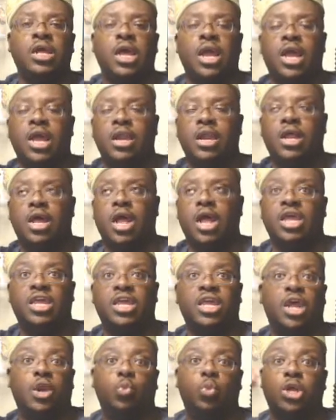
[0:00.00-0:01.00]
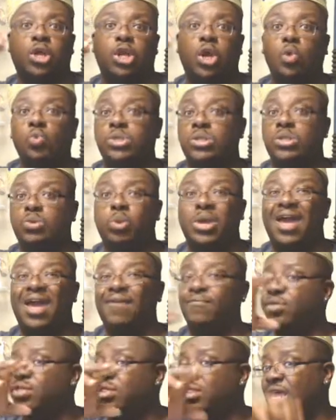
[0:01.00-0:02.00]
And again, we
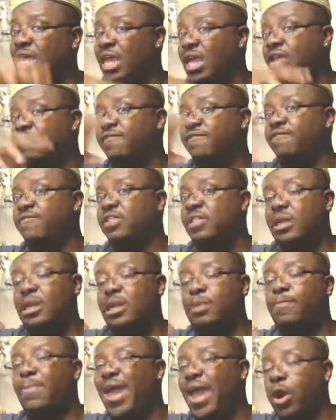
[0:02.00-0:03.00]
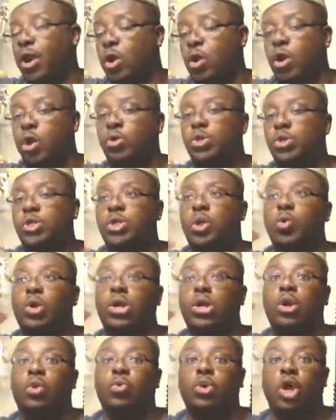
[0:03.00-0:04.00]
haven't seen physically Batgirl, so
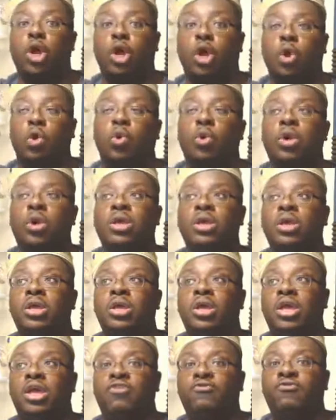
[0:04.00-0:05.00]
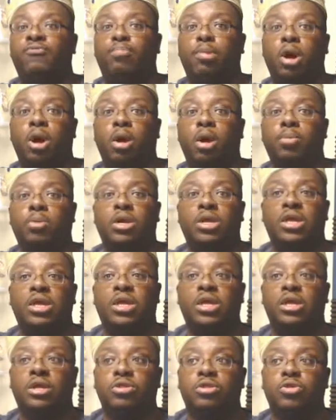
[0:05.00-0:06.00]
we don't know if Barbara
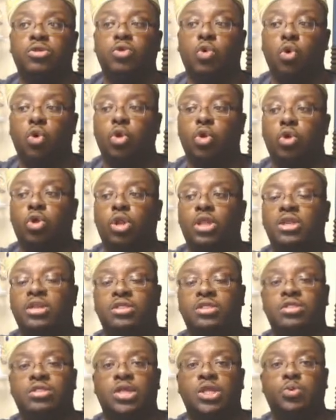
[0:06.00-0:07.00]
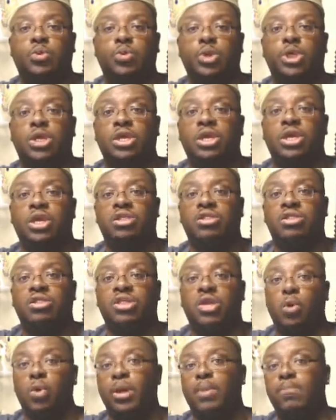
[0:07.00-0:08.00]
is Oracle in the sense where she
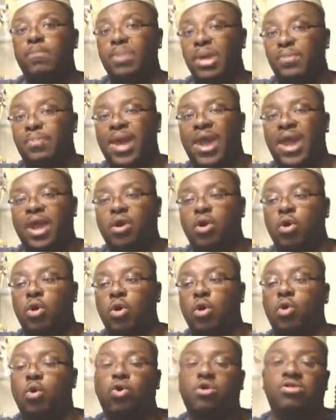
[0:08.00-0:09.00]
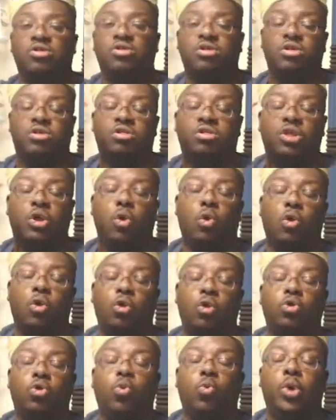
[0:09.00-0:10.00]
still can be Batgirl, or is this the
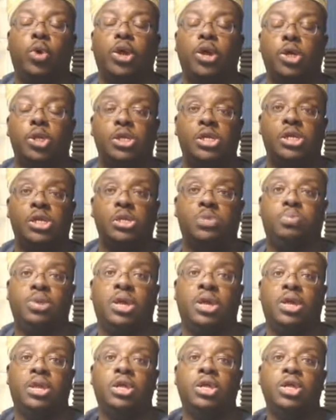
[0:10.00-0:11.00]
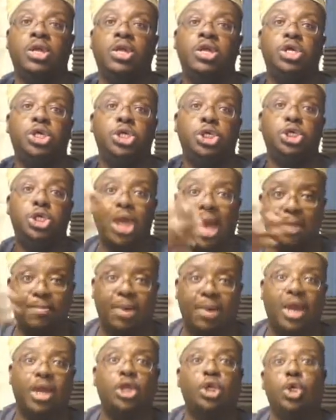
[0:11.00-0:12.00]
Oracle where she's been shot
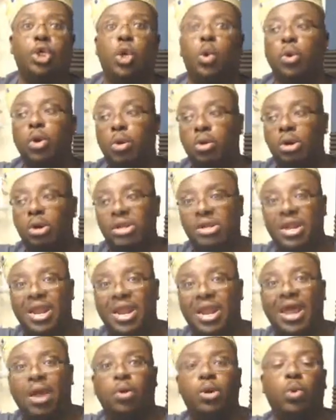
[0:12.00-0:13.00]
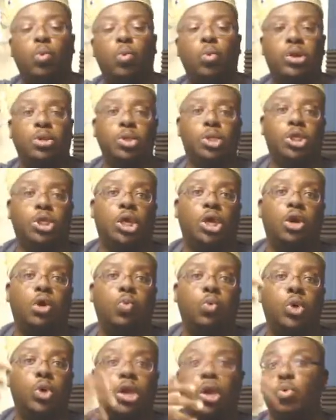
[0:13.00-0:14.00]
by the Joker and is now in a
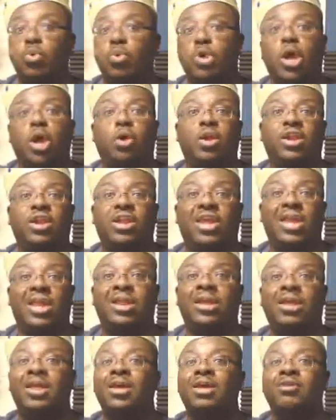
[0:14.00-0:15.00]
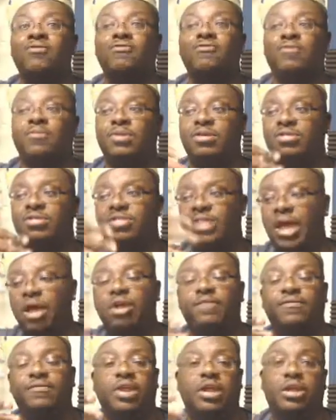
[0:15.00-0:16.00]
wheelchair. We don't know. And again, from the
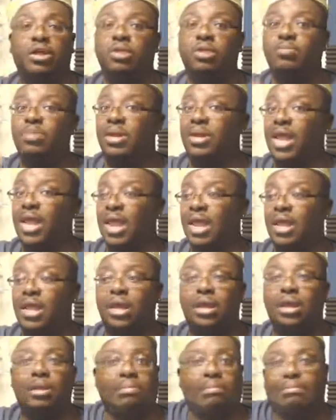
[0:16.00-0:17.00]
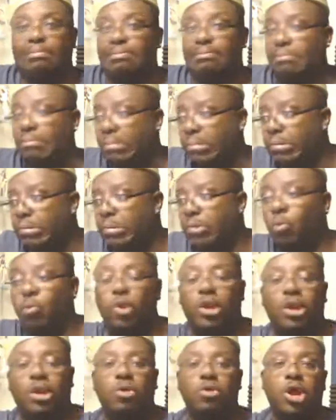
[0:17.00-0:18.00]
sound of it, they could be dating.
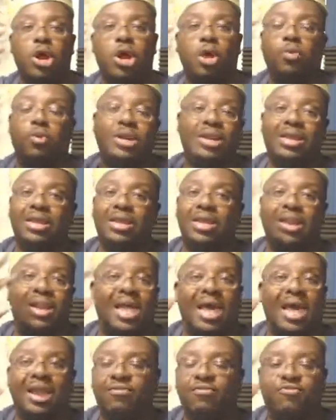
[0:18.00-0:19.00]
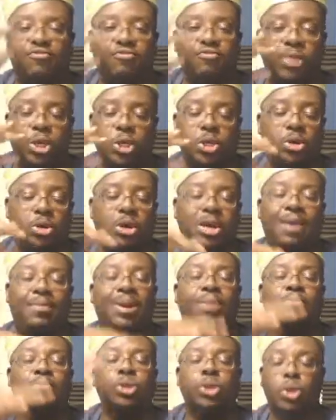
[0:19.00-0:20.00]
We don't know. We didn't get a lot of information on that,
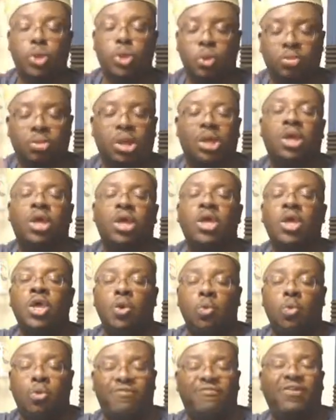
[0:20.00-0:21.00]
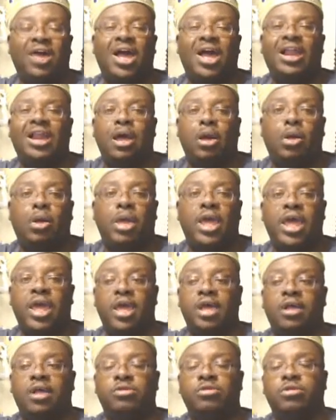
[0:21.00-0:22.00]
but I'm assuming we'll find out
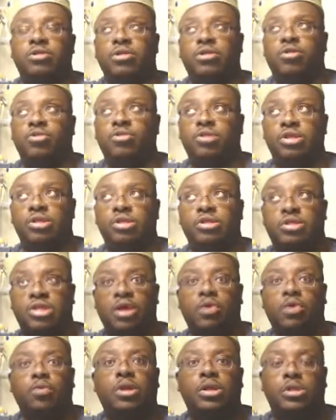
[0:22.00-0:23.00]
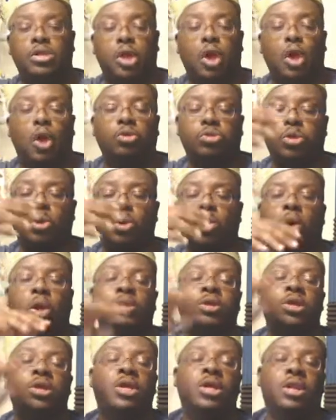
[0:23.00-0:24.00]
as the series goes on.
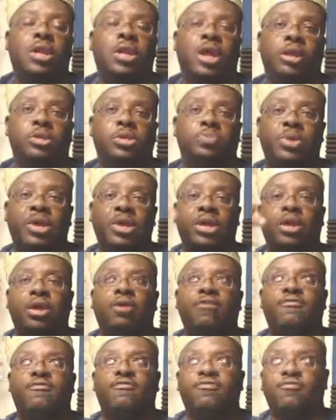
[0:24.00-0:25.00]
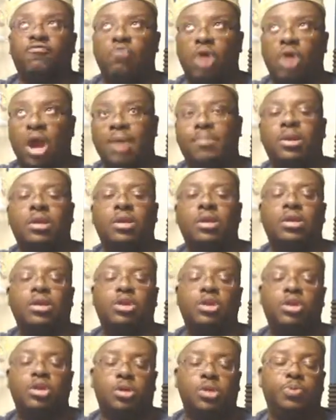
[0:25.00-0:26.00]
Now, speaking of Robin,
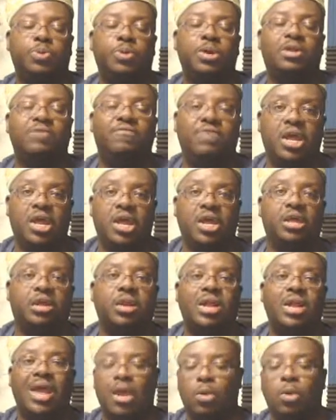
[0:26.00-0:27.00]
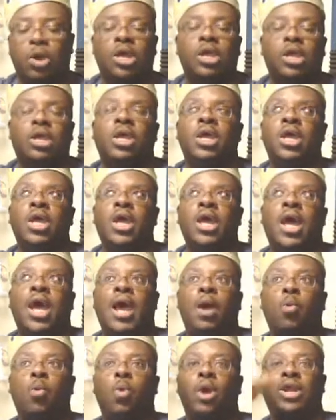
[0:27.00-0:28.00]
speaking of Dick and Nightwing,
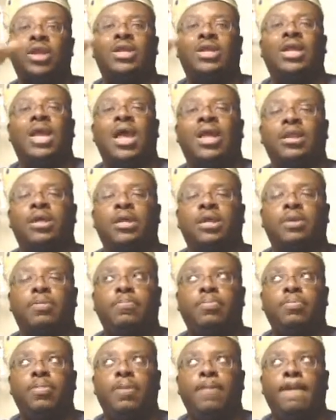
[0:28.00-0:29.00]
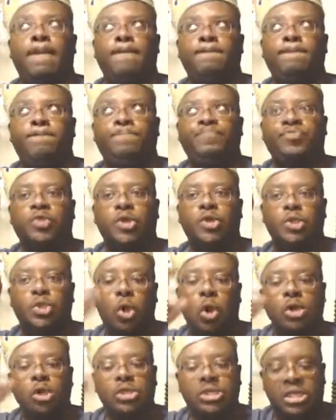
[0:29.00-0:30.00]
I wanted to kind of
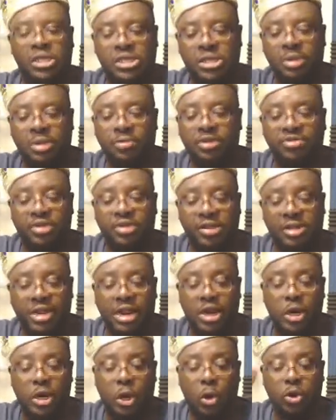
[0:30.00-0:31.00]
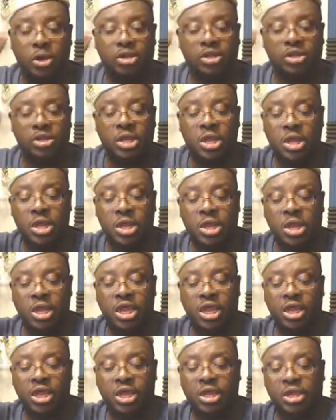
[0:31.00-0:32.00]
toss in some of the things that I noticed
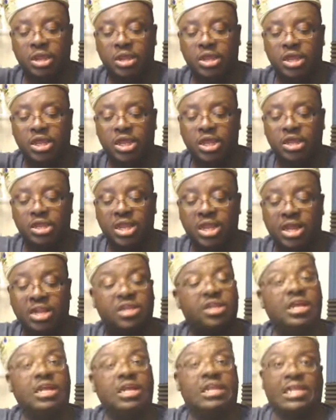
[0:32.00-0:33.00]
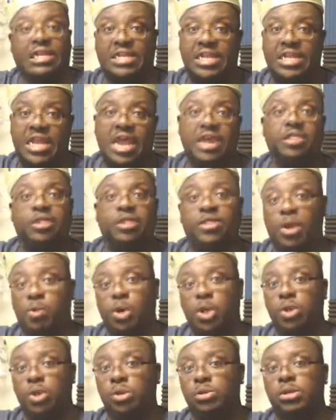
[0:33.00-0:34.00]
is the tech that they
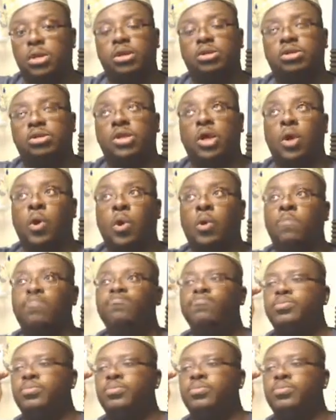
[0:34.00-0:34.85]
were using. So